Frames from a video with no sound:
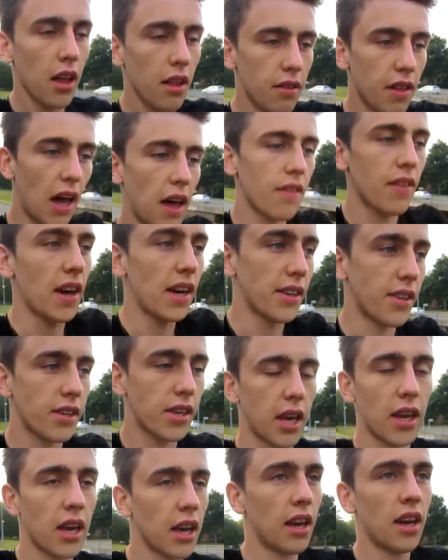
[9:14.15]
that there's
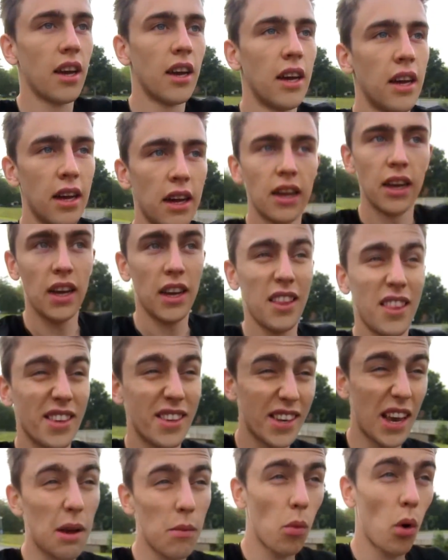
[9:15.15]
the
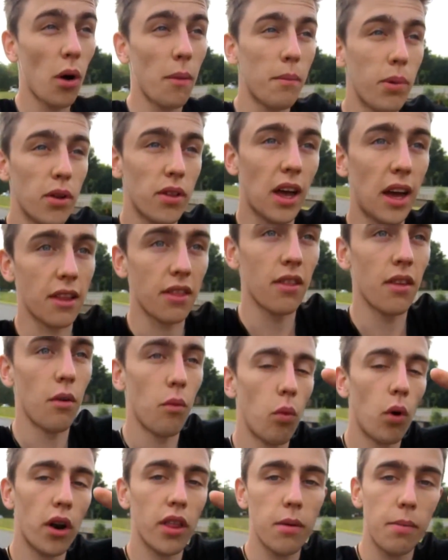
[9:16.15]
same one, but
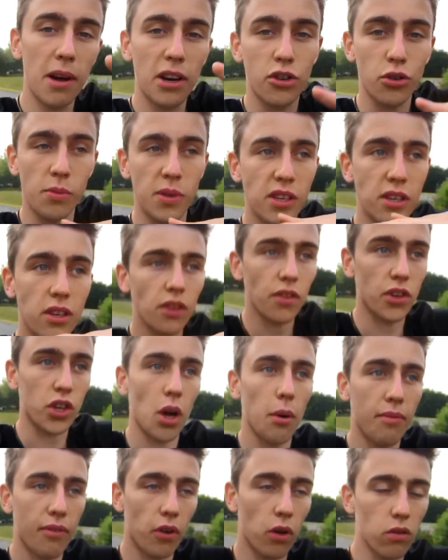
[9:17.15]
then one of the bedrooms is on the
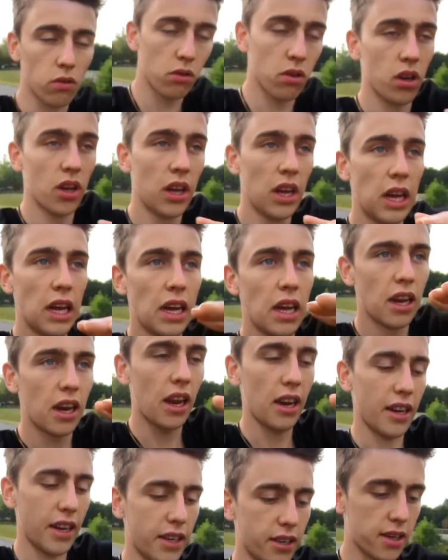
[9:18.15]
top floor.
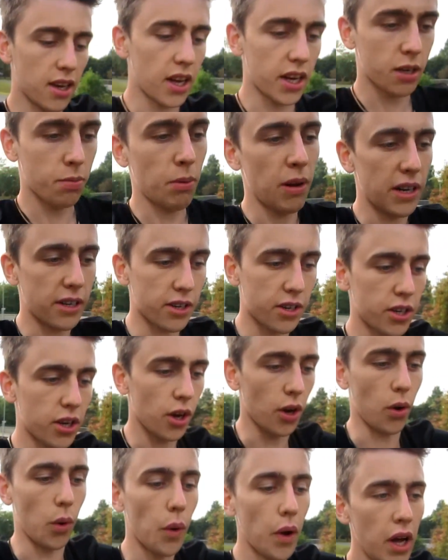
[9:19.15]
Like, it's kind of split into
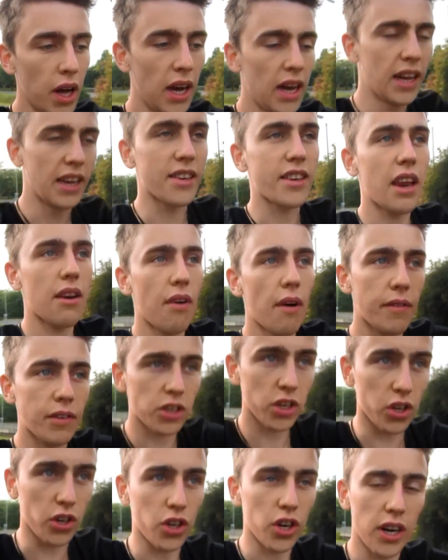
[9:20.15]
two. Instead of having
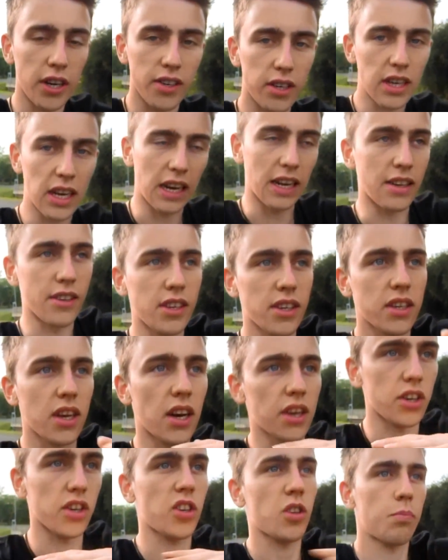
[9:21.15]
such high ceilings, it's
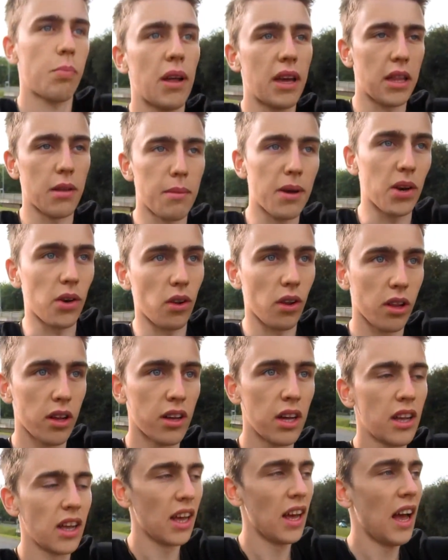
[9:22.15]
kind of just split in the middle.
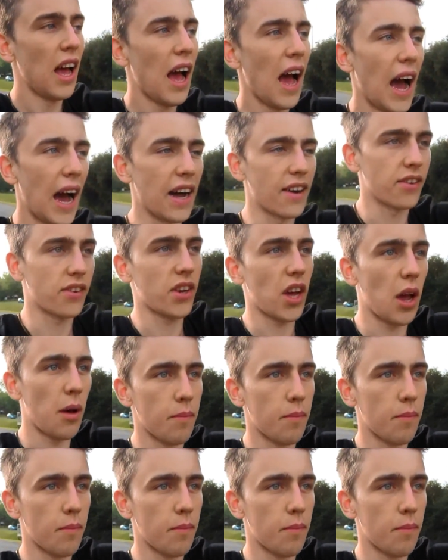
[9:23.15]
And